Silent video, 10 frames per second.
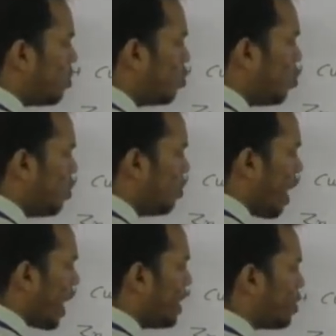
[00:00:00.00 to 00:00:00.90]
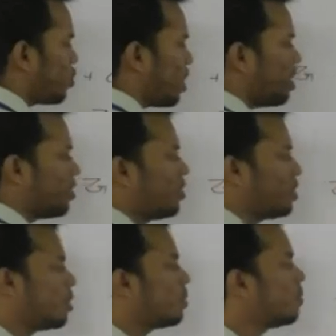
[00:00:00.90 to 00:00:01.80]
2 minus charge.
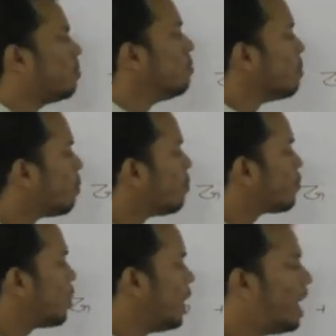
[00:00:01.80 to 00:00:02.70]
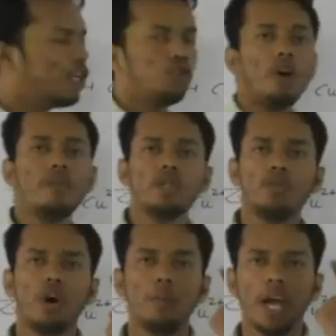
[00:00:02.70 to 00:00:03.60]
Electron means
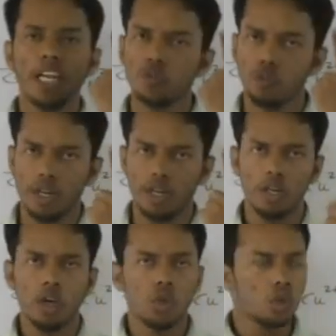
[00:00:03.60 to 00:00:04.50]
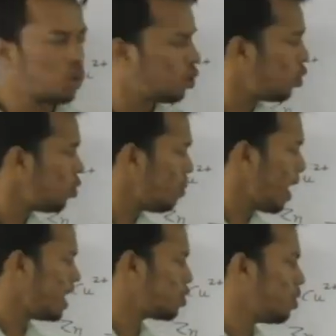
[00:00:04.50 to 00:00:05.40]
what? Minus 1. So 2
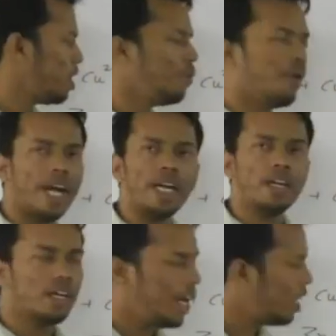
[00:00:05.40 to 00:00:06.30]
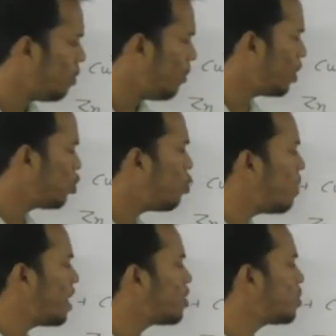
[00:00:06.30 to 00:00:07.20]
minus 1 if you add, it will be what? 2
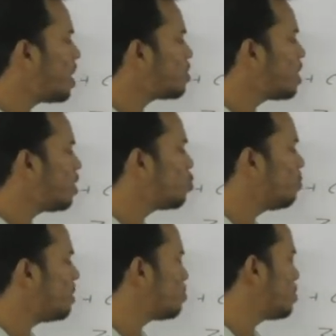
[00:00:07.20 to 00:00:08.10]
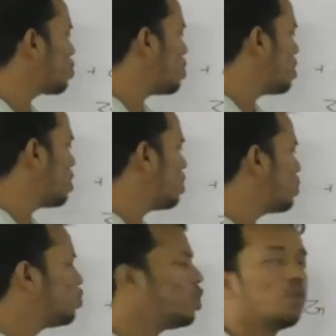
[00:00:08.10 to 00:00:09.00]
minus charge, and 2 plus means what?
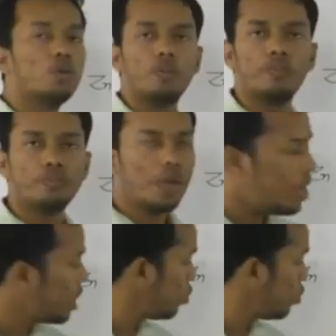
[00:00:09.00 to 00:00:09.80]
0. There is